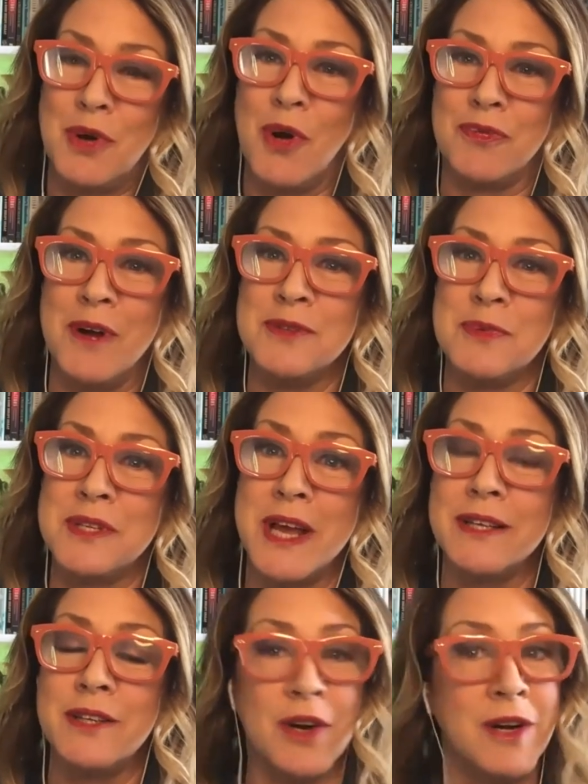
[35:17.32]
girlfriends was
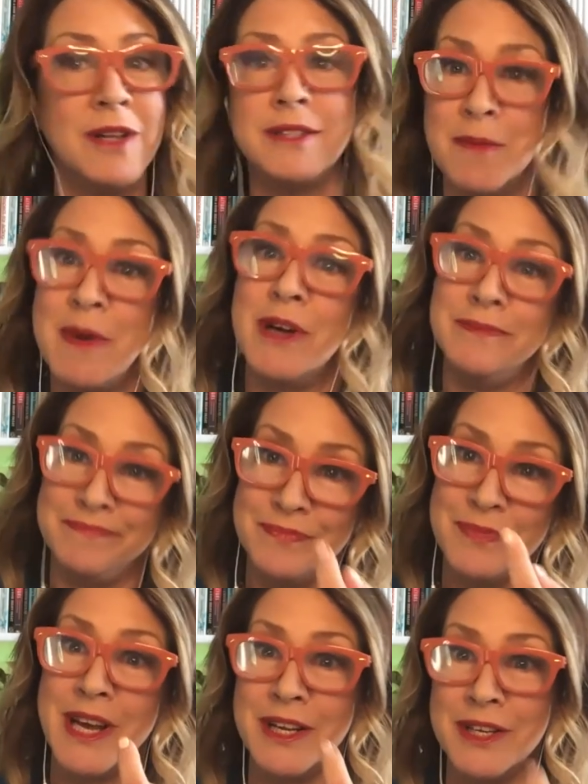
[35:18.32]
like, girl, come here.
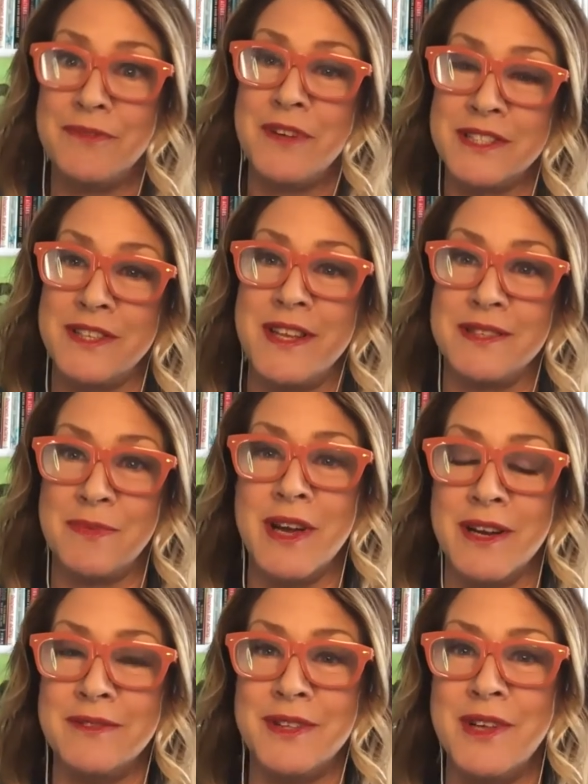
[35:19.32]
We got to fix this. We
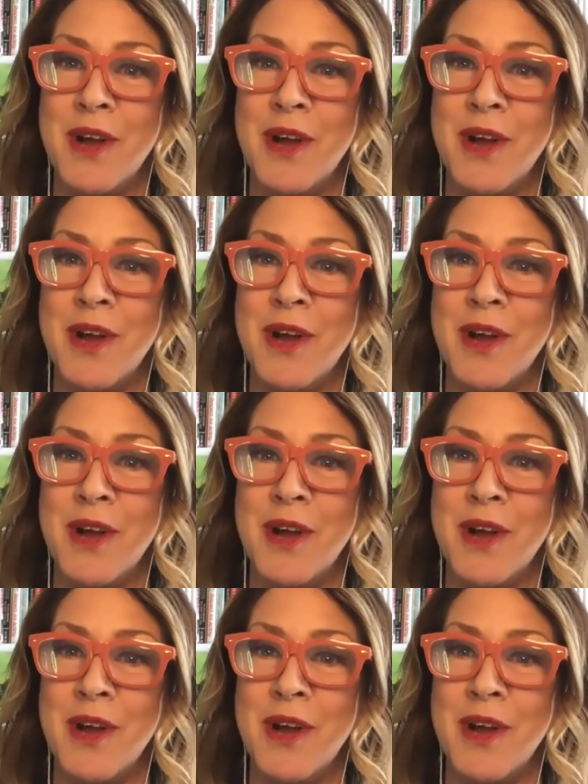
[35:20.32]
got to, yeah, you